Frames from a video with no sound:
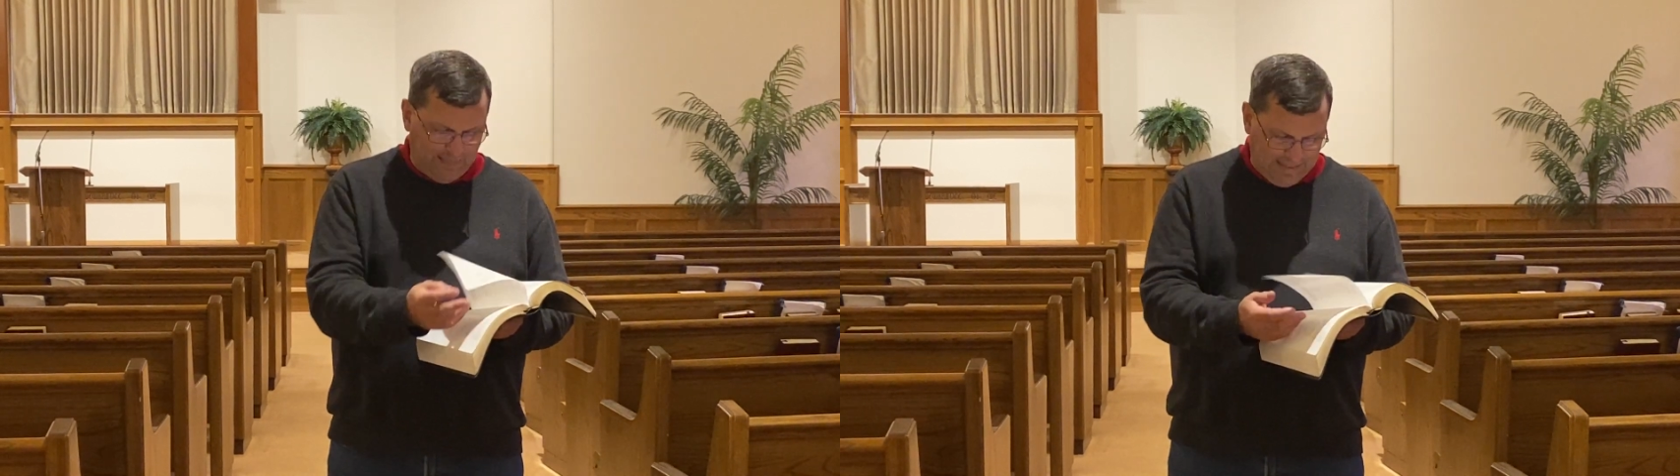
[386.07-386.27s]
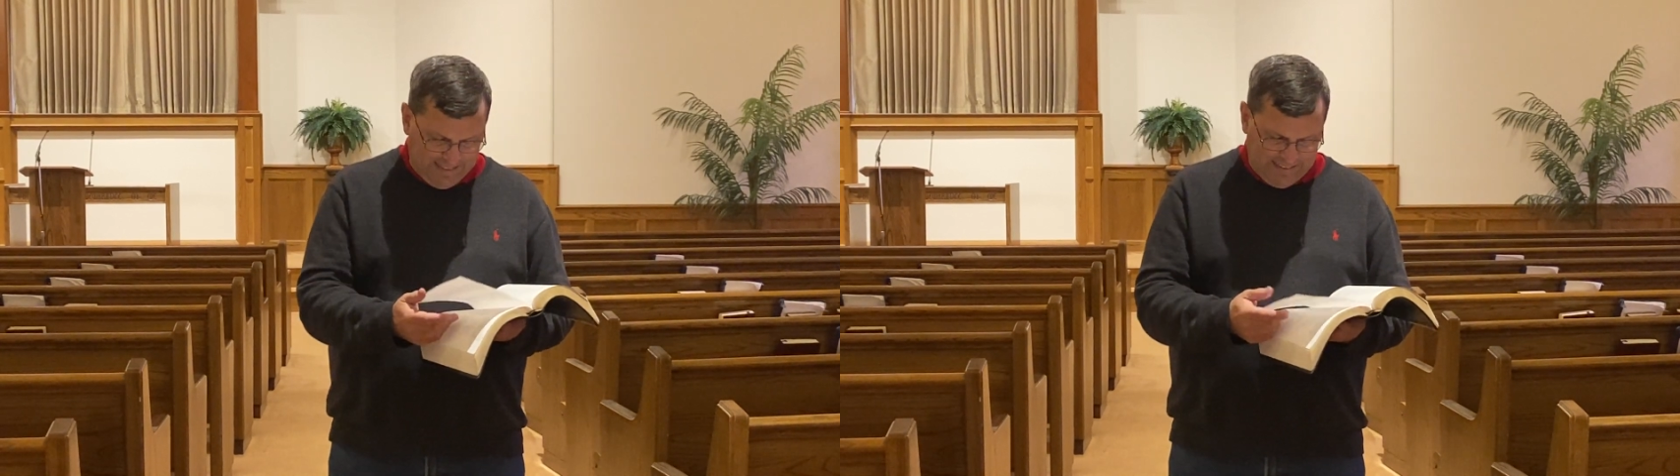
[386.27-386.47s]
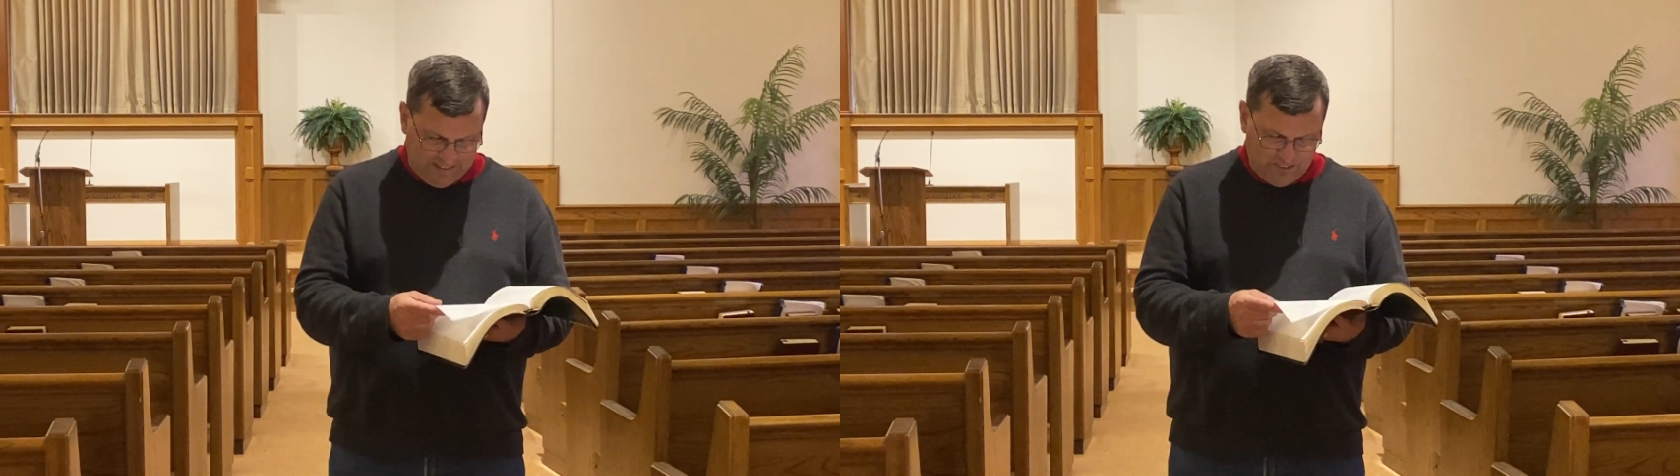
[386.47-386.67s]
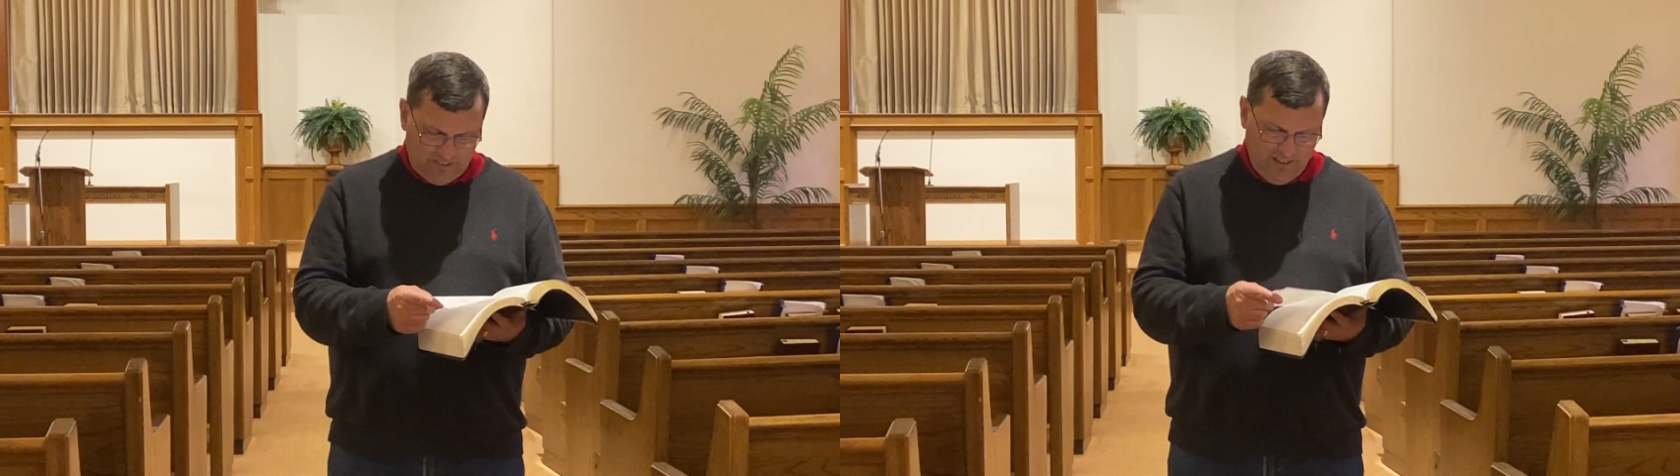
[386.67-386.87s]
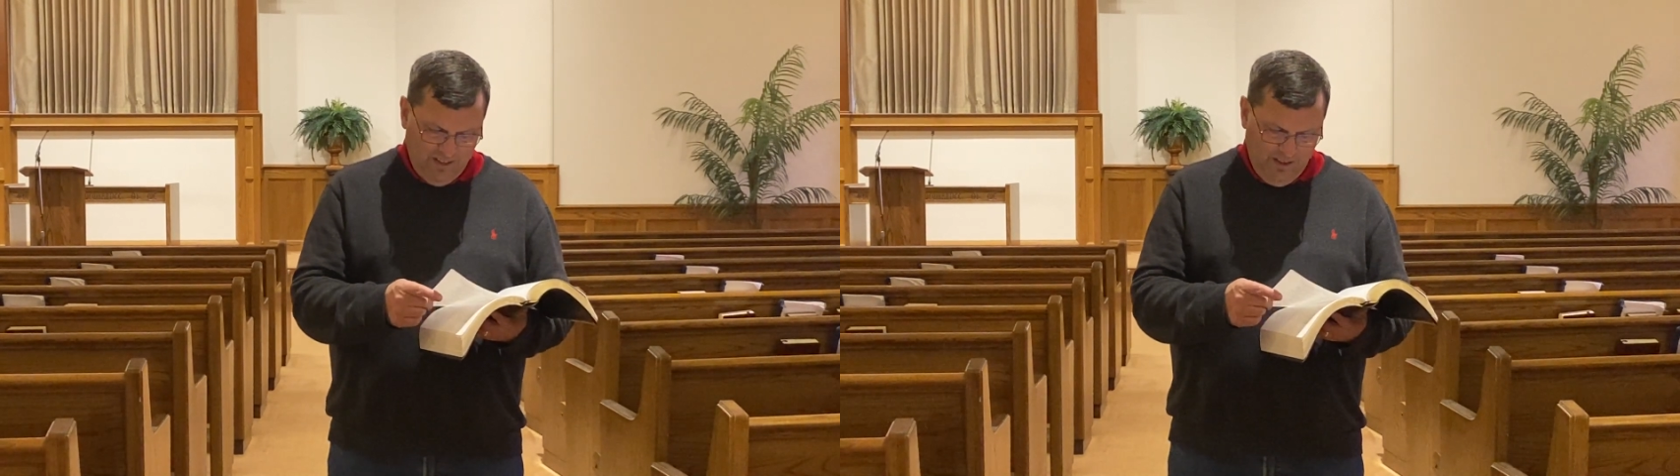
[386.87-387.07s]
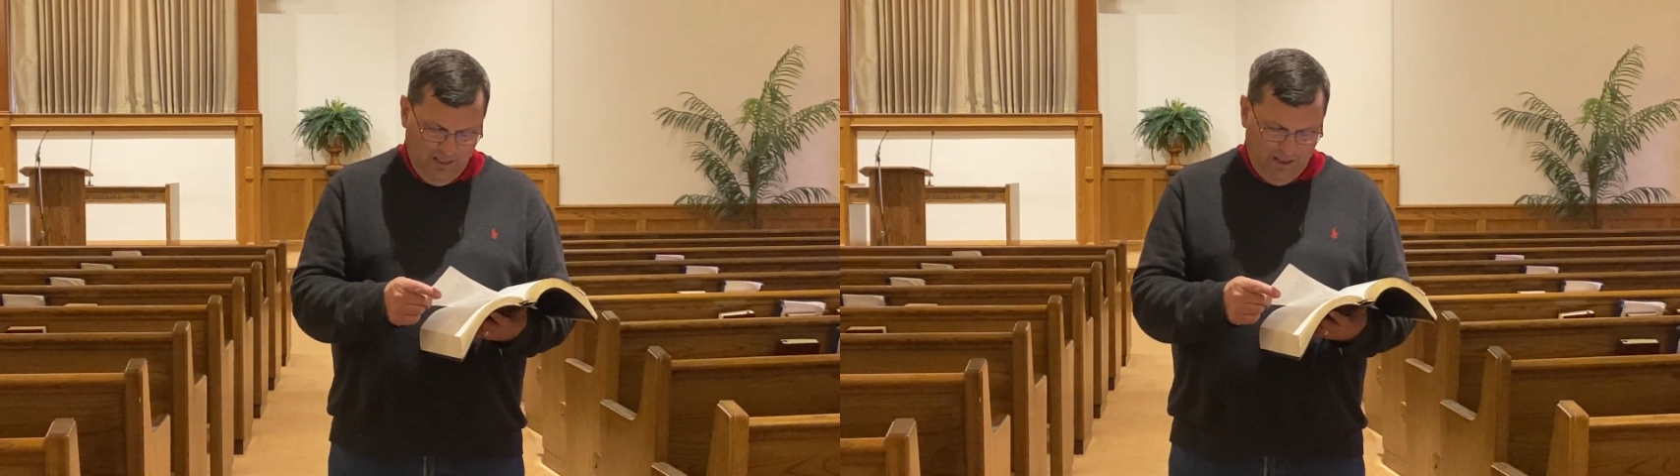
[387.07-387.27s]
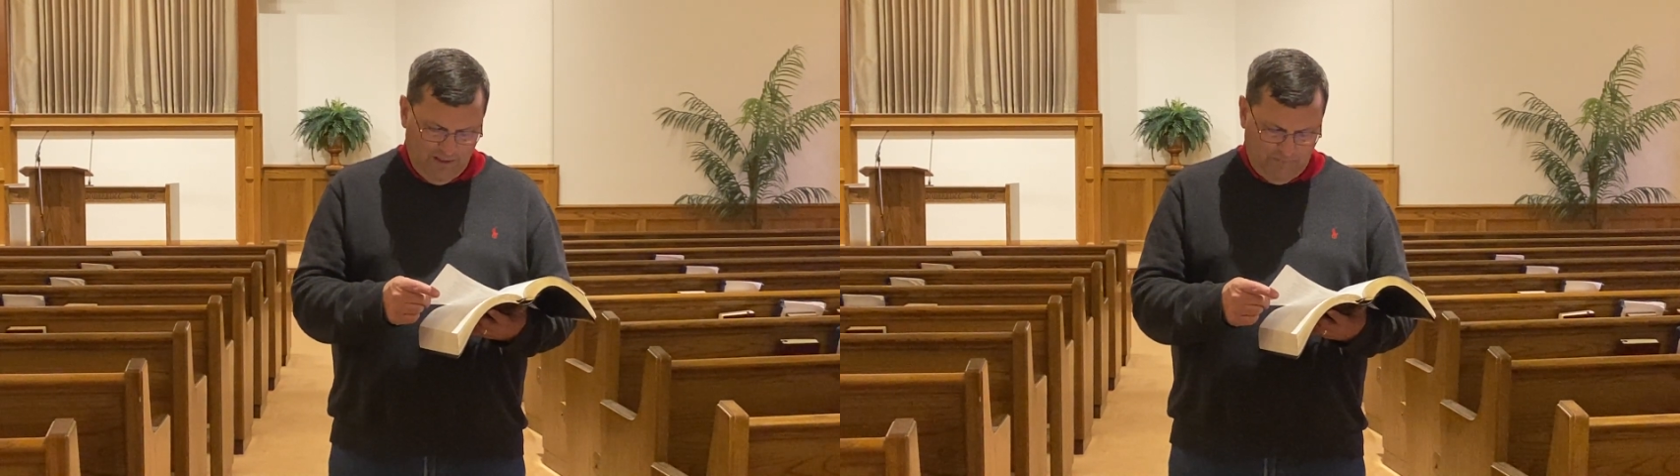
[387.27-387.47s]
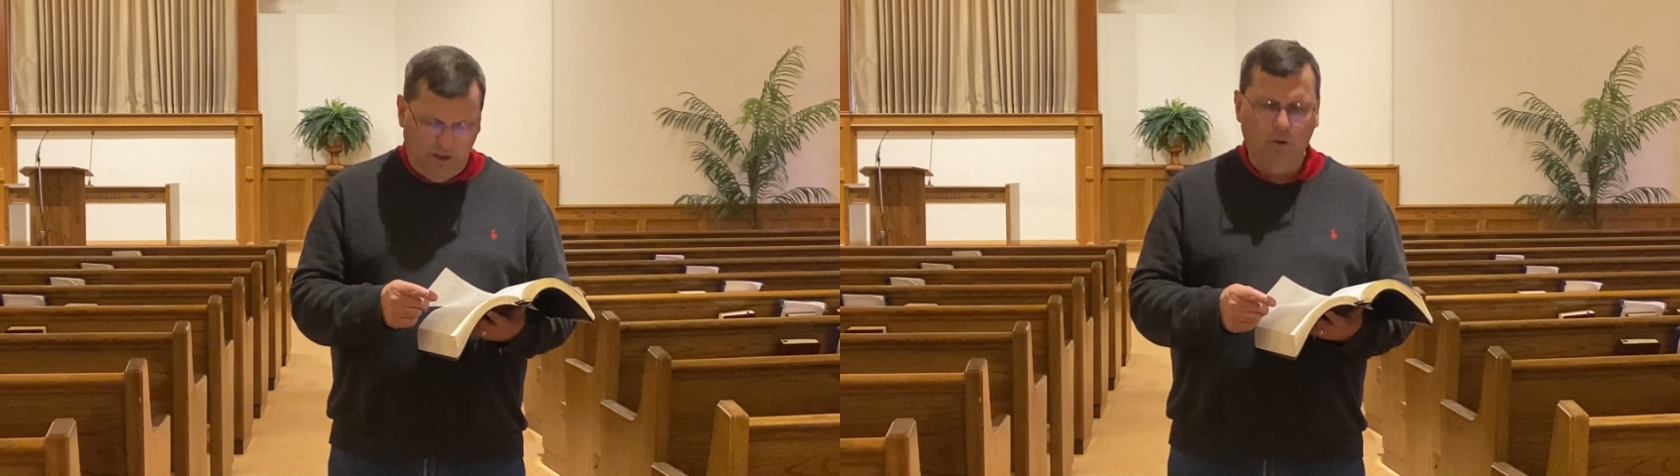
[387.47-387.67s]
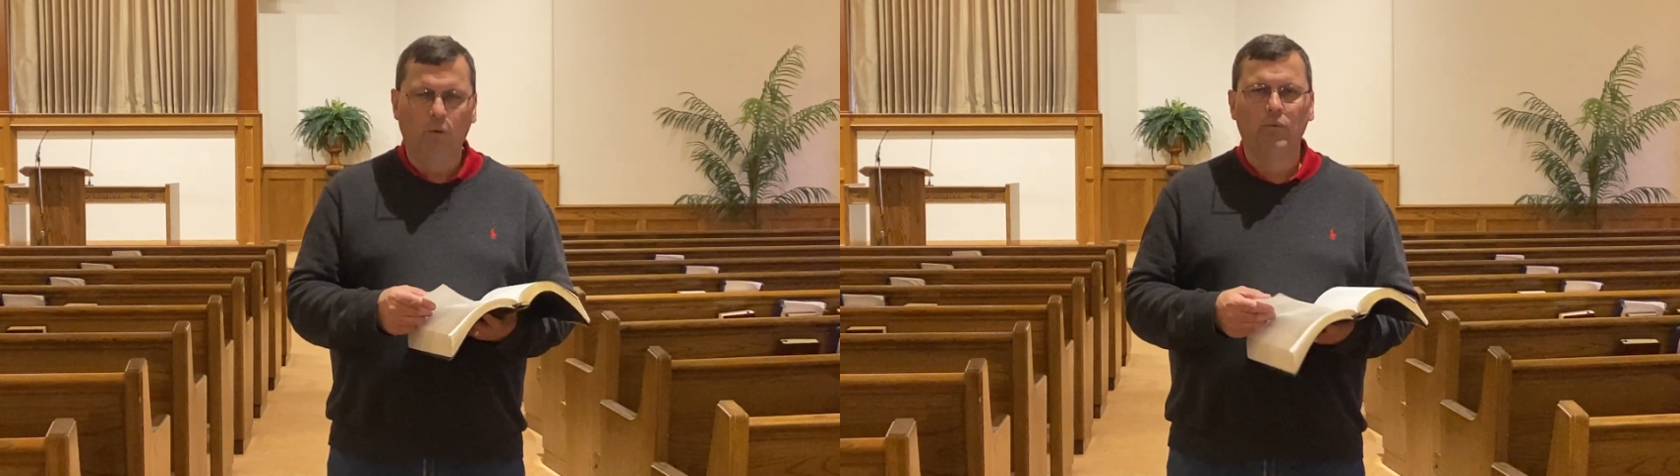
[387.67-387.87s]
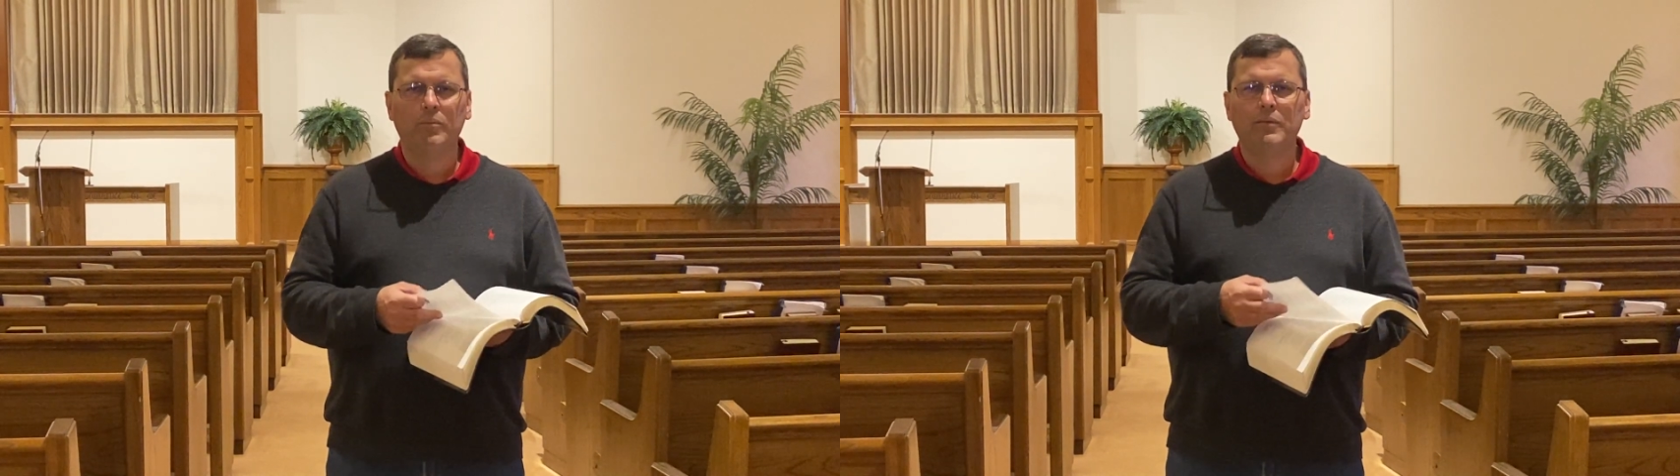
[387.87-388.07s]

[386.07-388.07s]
things of old.